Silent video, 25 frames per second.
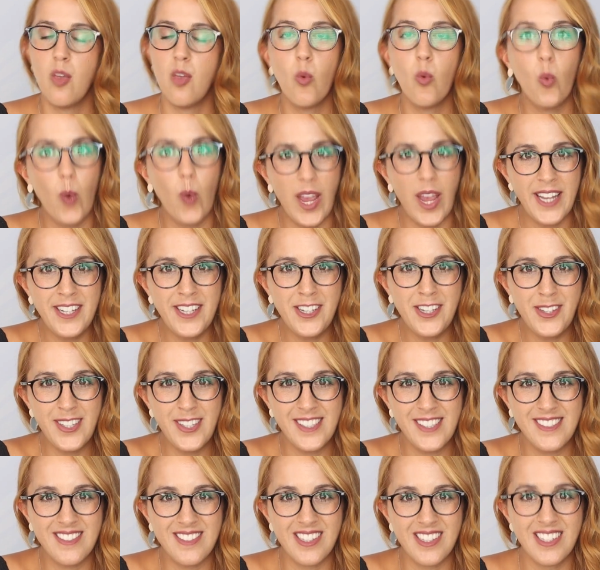when to
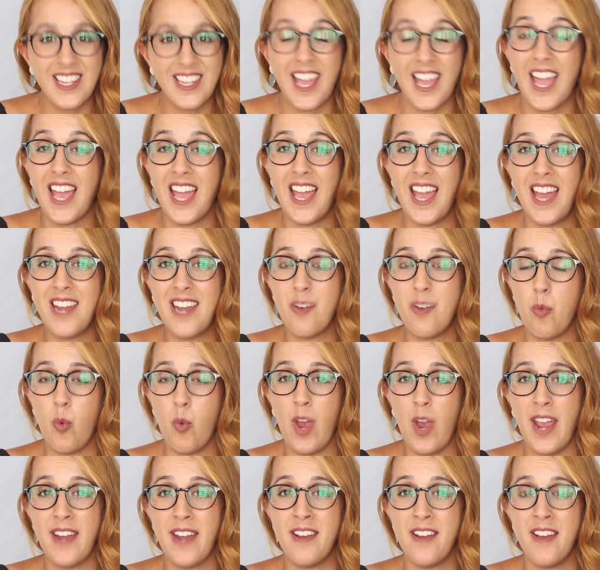use it, and
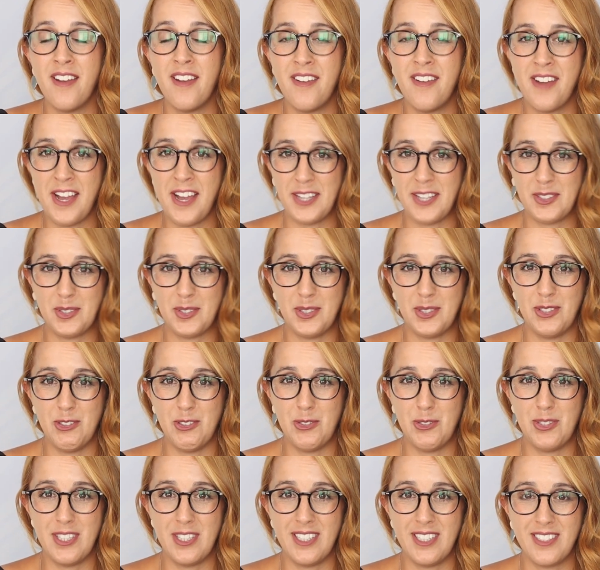when not to
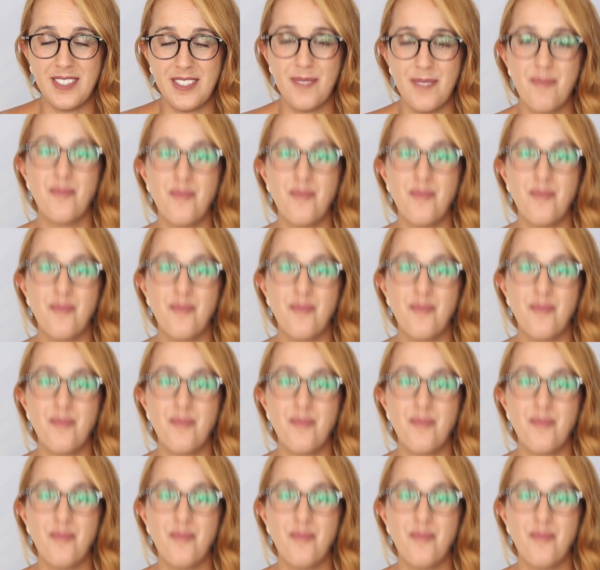use it.